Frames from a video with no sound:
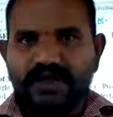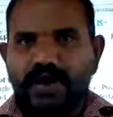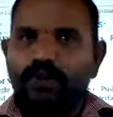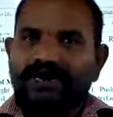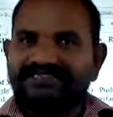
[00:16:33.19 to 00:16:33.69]

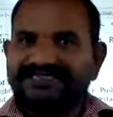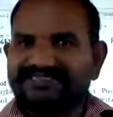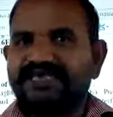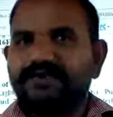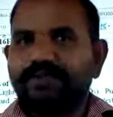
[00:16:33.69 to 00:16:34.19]
One is a
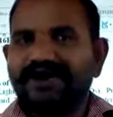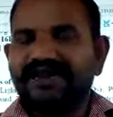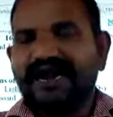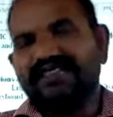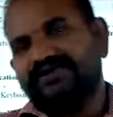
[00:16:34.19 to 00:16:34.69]
sink point,
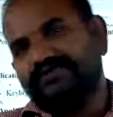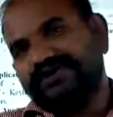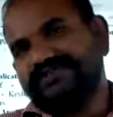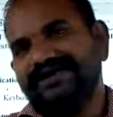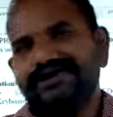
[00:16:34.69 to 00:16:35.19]
another one
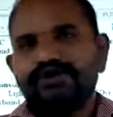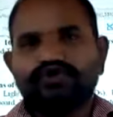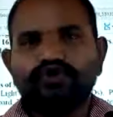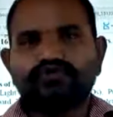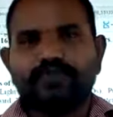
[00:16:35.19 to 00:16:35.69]
is a
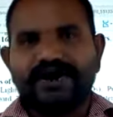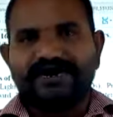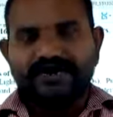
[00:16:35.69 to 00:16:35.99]
source point.